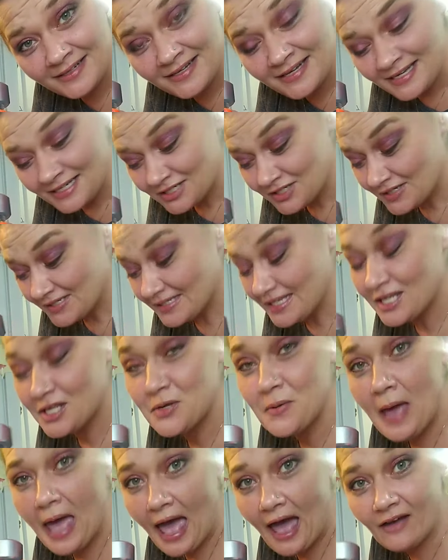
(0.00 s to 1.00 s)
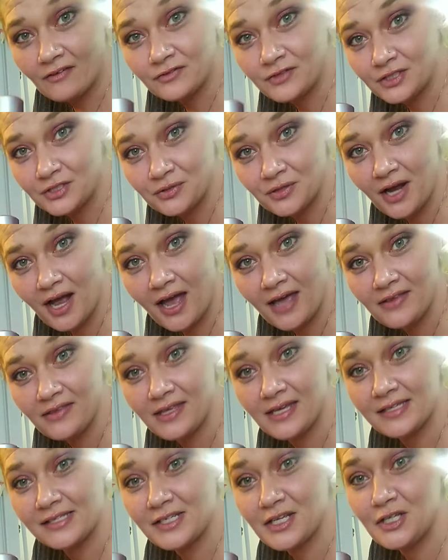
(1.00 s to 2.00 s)
She's like, you have to try
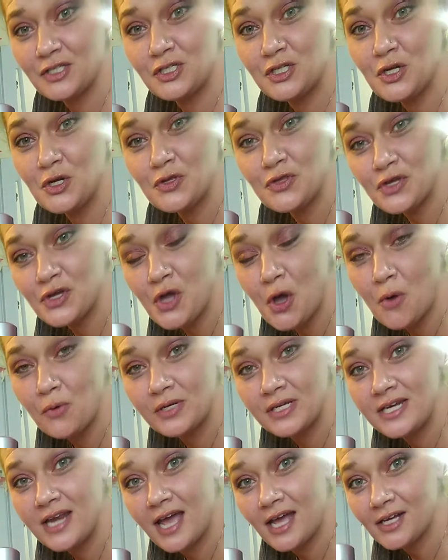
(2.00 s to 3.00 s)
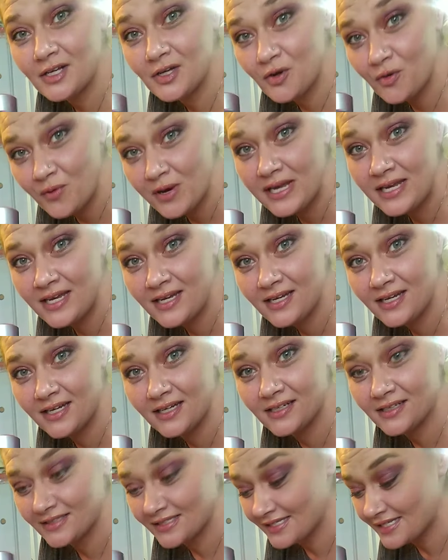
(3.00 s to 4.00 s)
this because you're the coconut
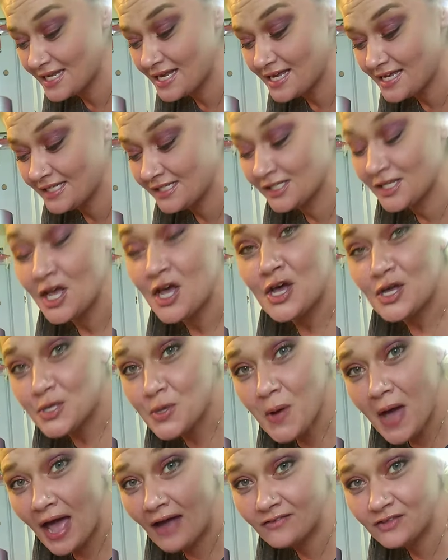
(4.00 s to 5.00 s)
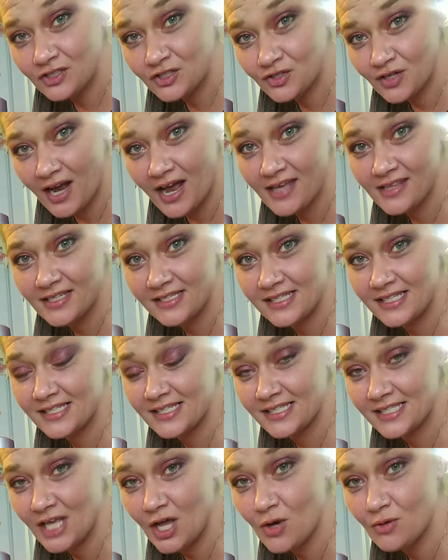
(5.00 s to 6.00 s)
queen, sis. You have to try this. It's
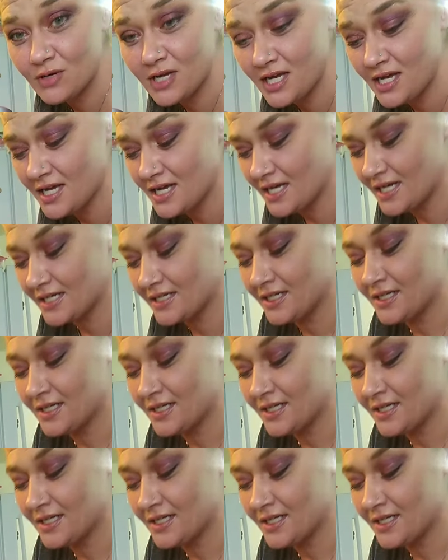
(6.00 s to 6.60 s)
so good.